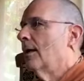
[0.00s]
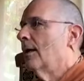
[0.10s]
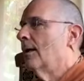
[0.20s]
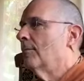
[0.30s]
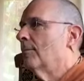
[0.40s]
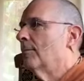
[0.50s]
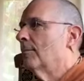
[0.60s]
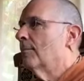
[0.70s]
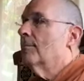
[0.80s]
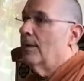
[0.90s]

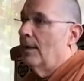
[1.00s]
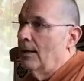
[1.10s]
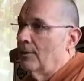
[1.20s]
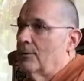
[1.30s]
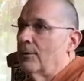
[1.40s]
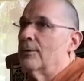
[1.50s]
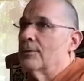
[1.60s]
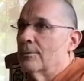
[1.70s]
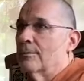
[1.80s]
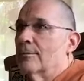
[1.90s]
And of
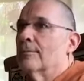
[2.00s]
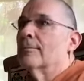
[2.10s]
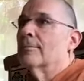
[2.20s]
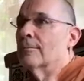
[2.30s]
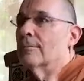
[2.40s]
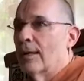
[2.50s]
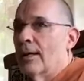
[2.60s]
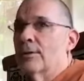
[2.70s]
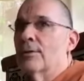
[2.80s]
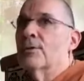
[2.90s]
course,
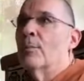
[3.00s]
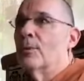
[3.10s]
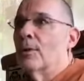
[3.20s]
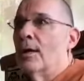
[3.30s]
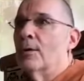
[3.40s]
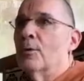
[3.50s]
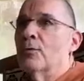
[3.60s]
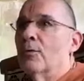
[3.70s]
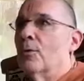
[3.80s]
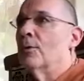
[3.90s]
as the Sampradaya
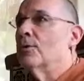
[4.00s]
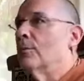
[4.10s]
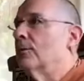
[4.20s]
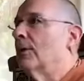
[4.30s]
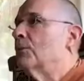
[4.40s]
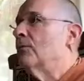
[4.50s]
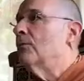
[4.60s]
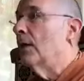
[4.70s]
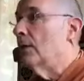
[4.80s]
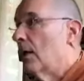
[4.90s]
goes forward, sometimes we
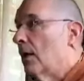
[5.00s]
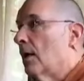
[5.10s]
find,